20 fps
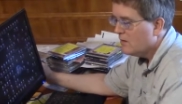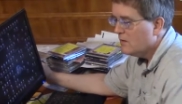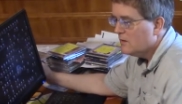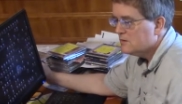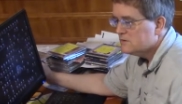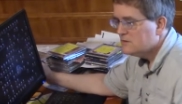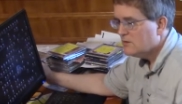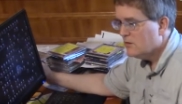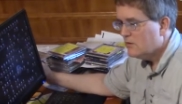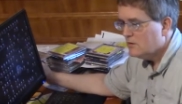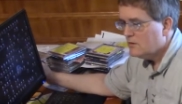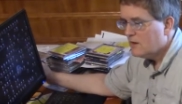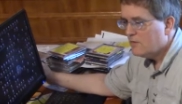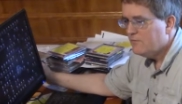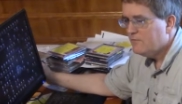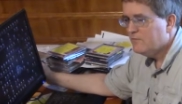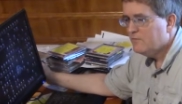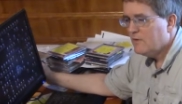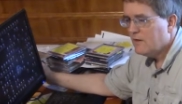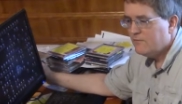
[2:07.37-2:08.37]
So,
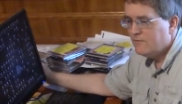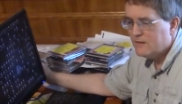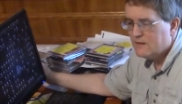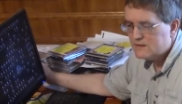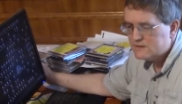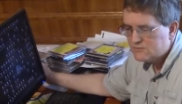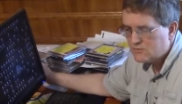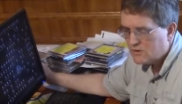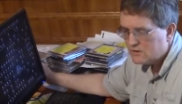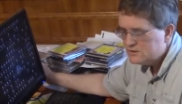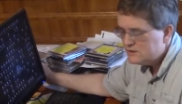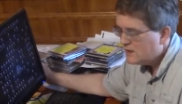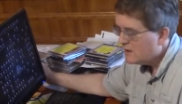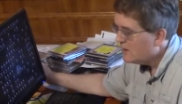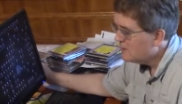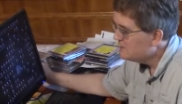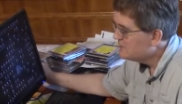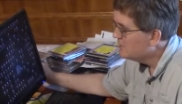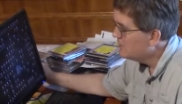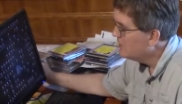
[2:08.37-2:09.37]
La Villa
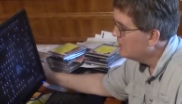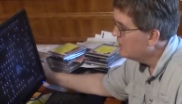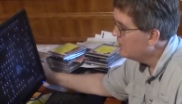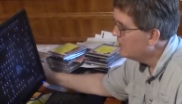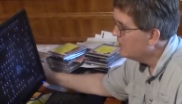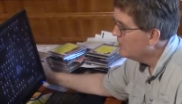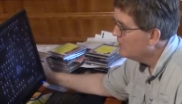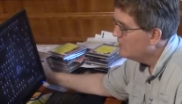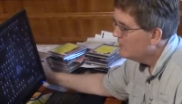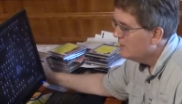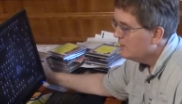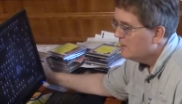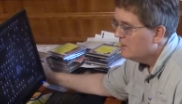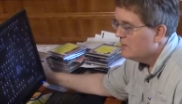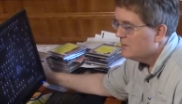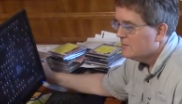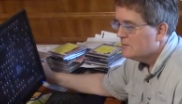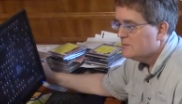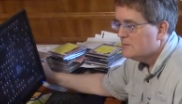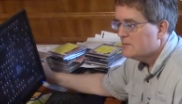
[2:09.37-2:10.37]
Giotto,
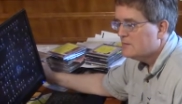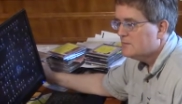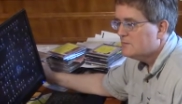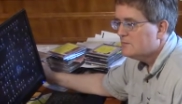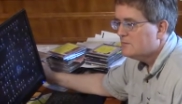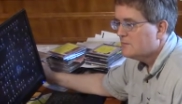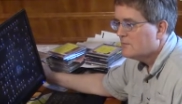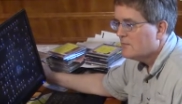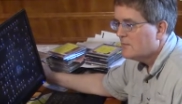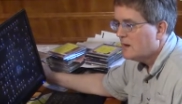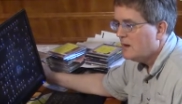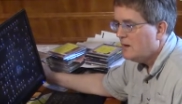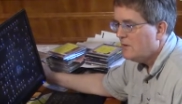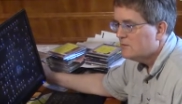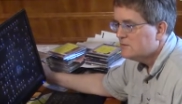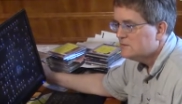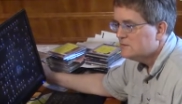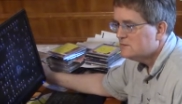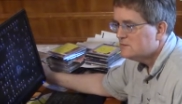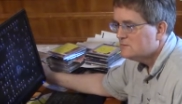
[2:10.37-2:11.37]
I
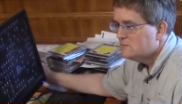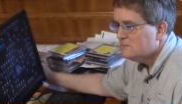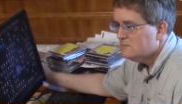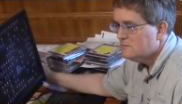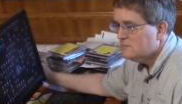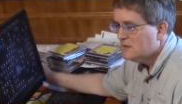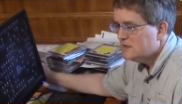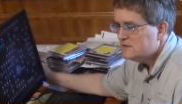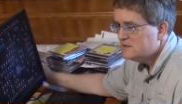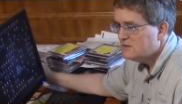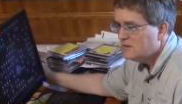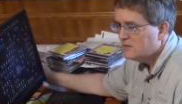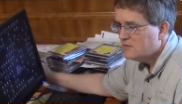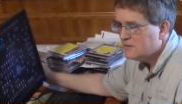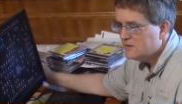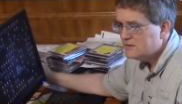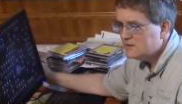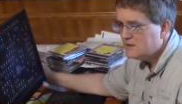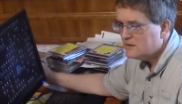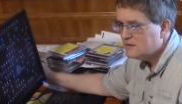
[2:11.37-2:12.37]
was listening to
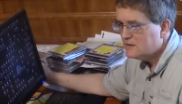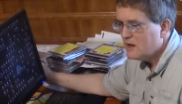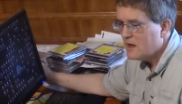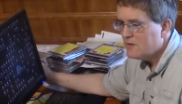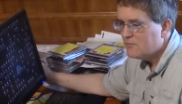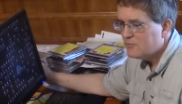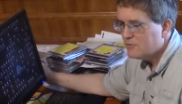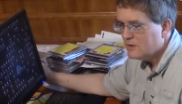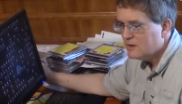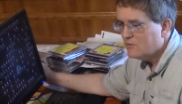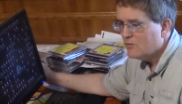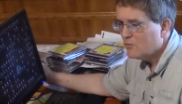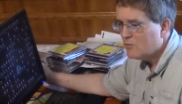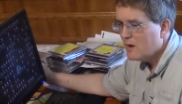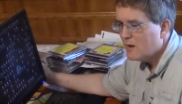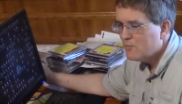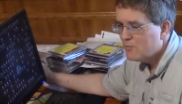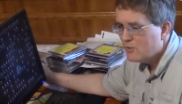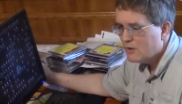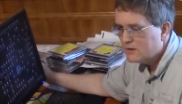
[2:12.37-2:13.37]
this and not really
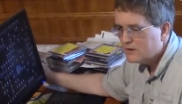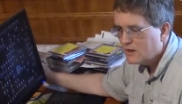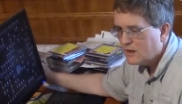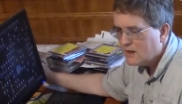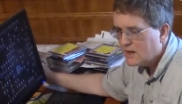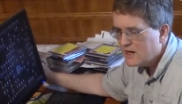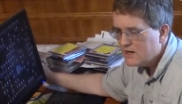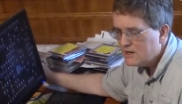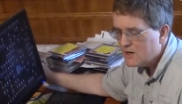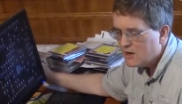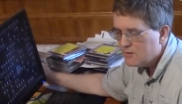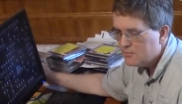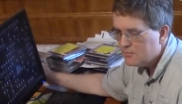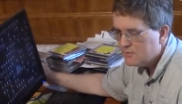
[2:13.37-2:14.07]
remembering the lineup.